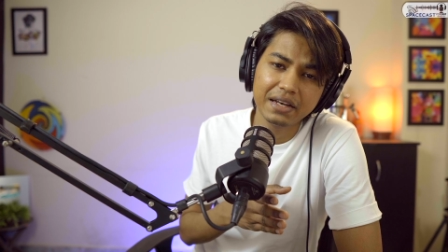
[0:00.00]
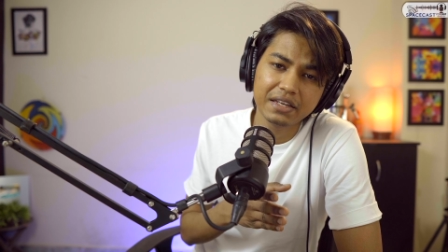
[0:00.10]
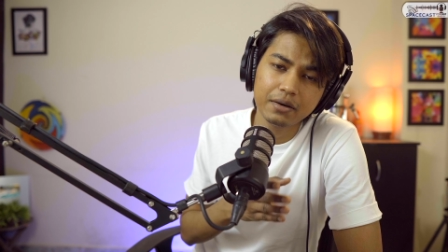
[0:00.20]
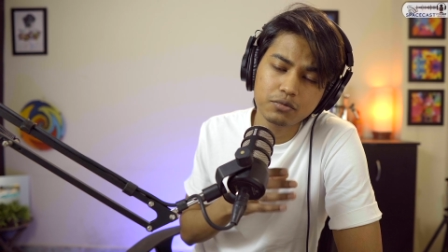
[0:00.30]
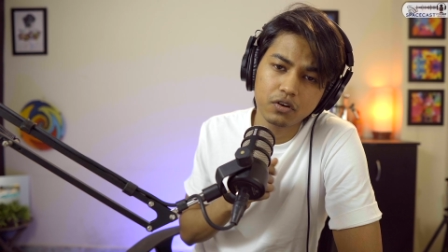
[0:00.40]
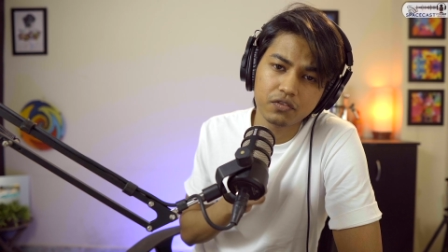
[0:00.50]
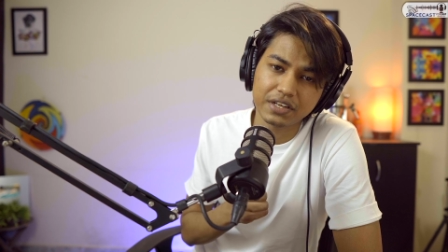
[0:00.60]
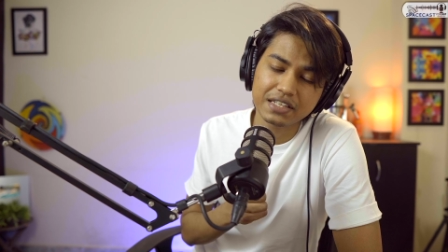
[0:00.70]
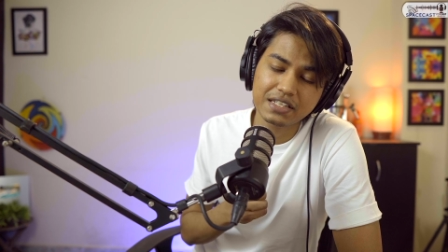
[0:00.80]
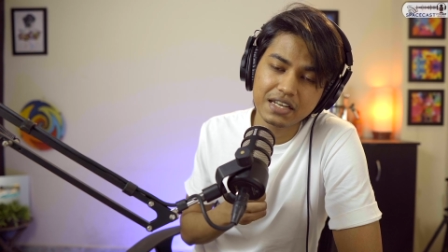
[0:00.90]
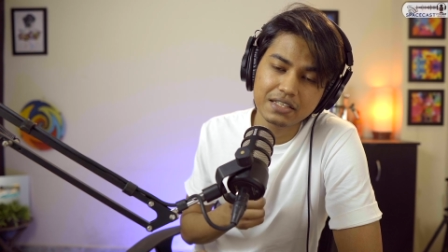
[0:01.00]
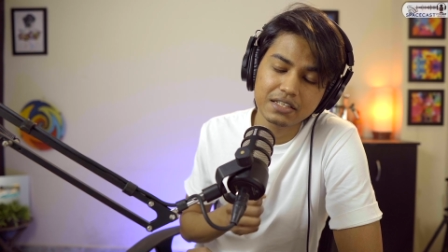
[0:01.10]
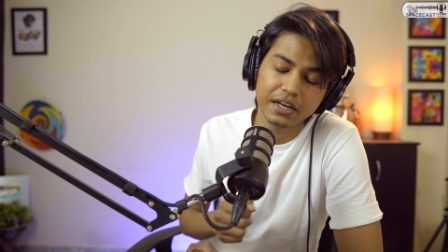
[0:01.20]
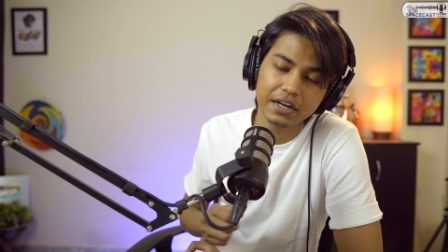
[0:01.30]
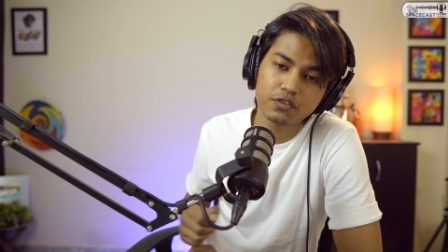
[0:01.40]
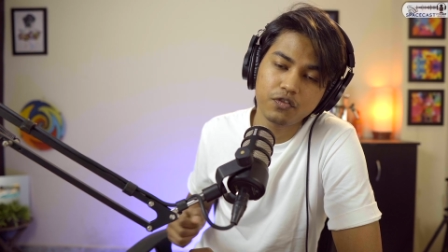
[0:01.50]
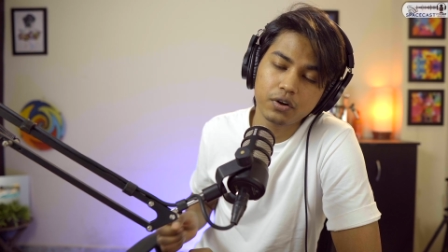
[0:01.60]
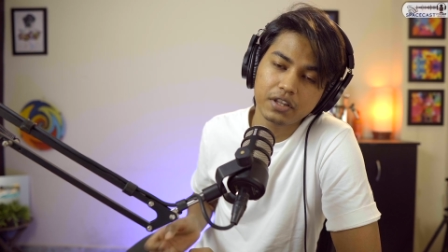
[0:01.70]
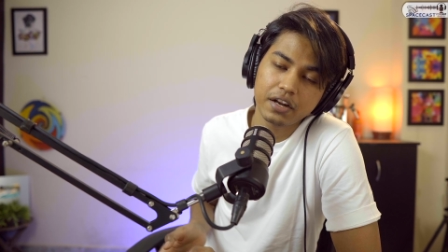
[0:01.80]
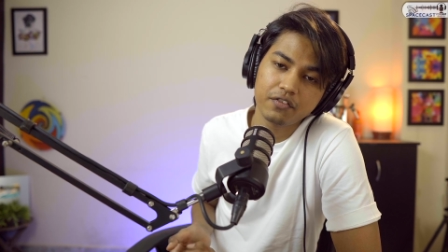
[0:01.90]
In terms of distance, it is
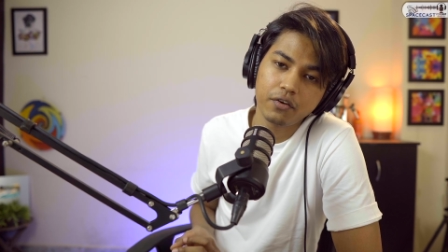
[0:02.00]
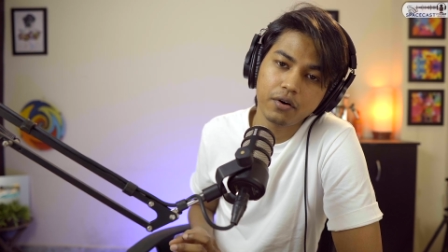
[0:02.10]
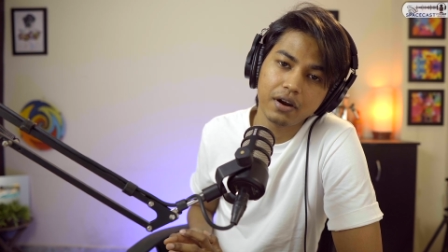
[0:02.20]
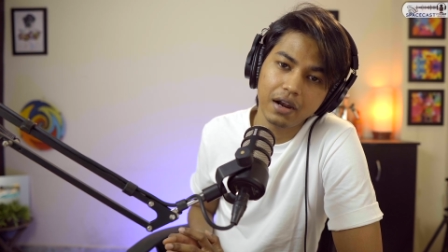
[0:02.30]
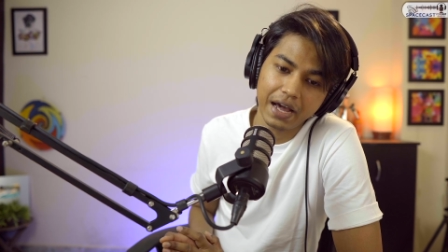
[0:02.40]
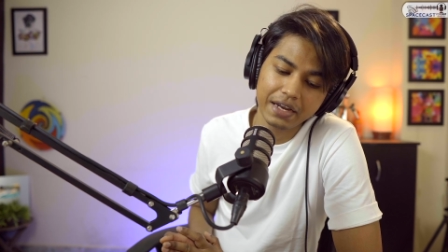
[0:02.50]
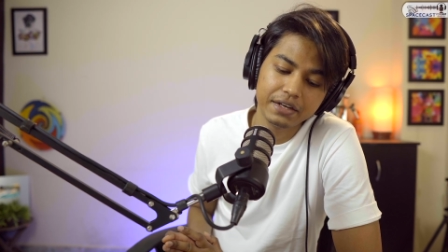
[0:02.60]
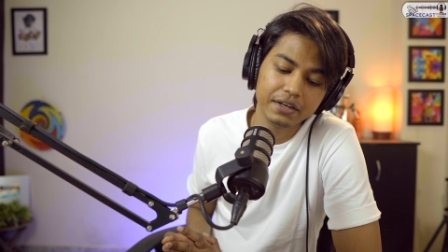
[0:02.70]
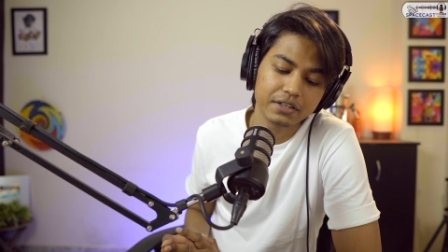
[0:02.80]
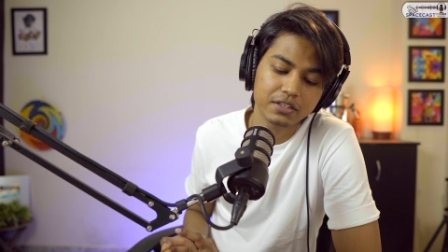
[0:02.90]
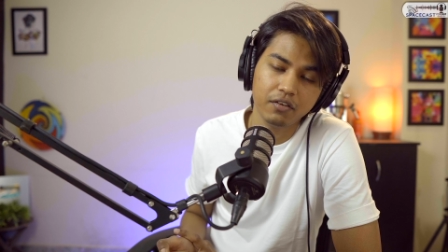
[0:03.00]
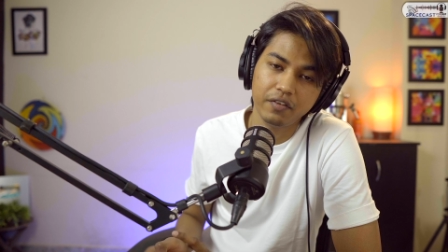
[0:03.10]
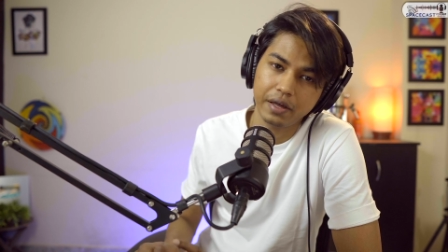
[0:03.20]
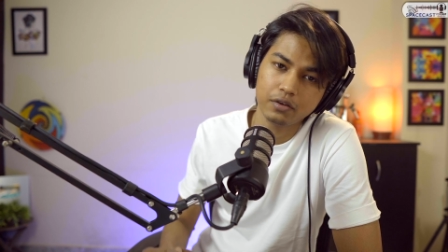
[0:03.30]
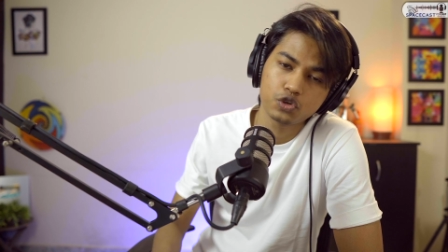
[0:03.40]
434 light years away.